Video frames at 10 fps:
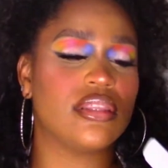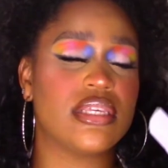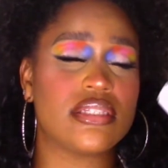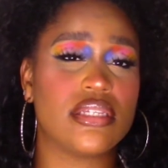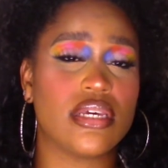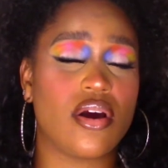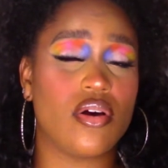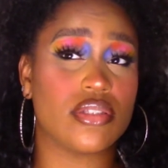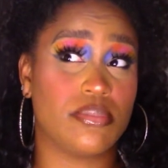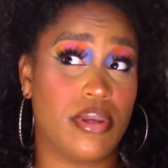this did
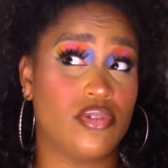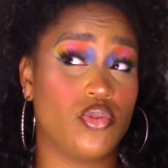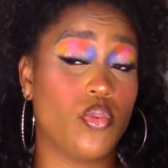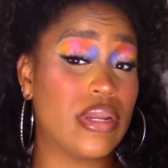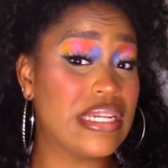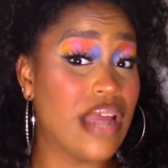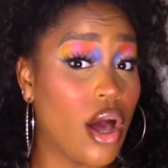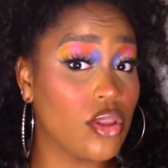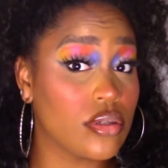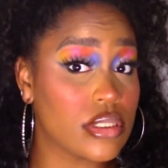cost about
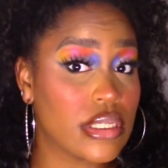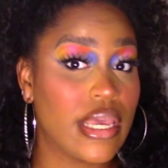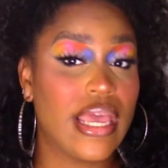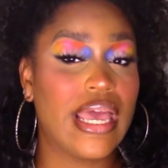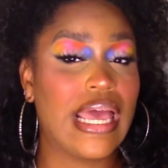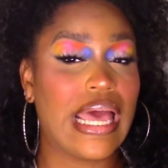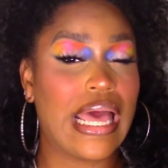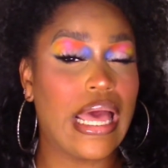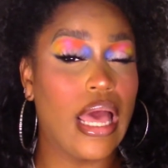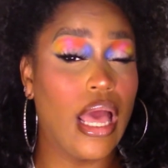$20.
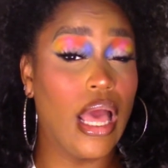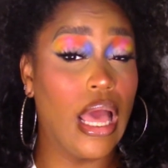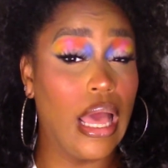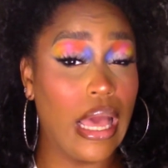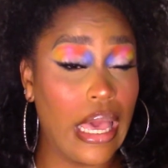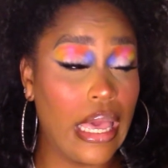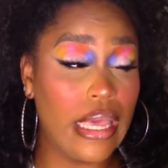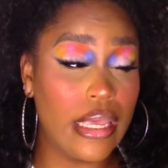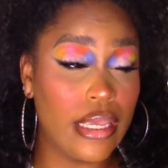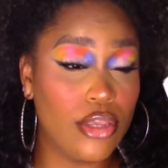
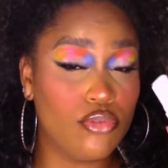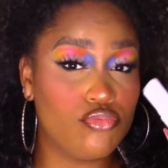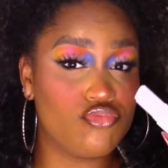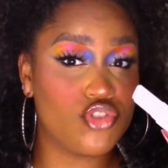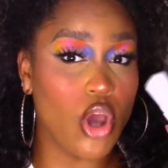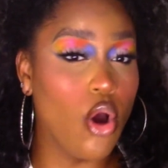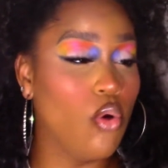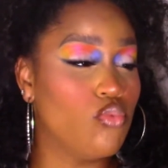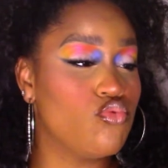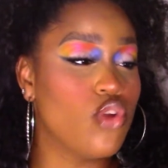I
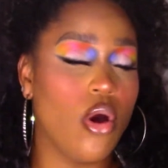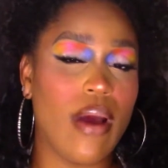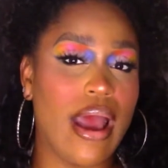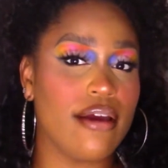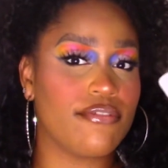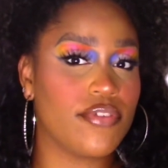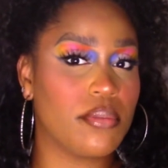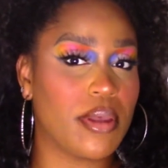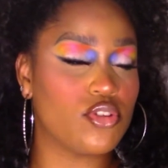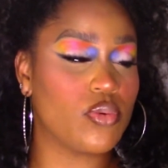don't know how I feel
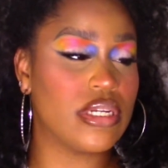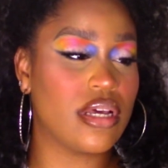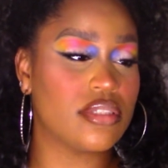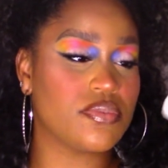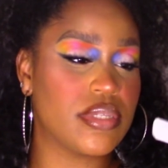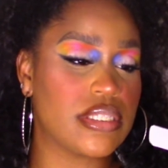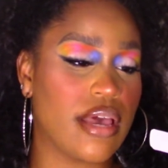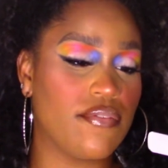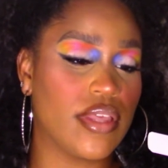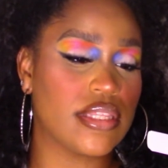about $20 for this.
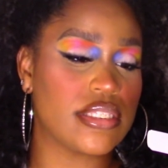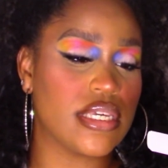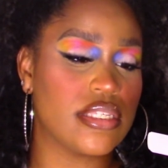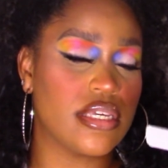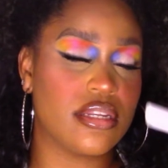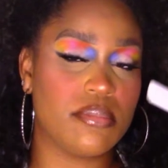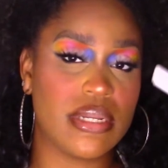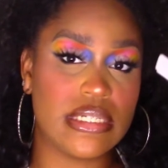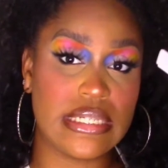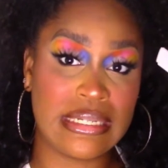I feel like this easily could have been
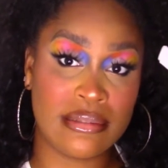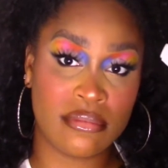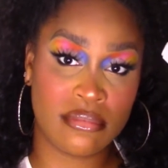a 10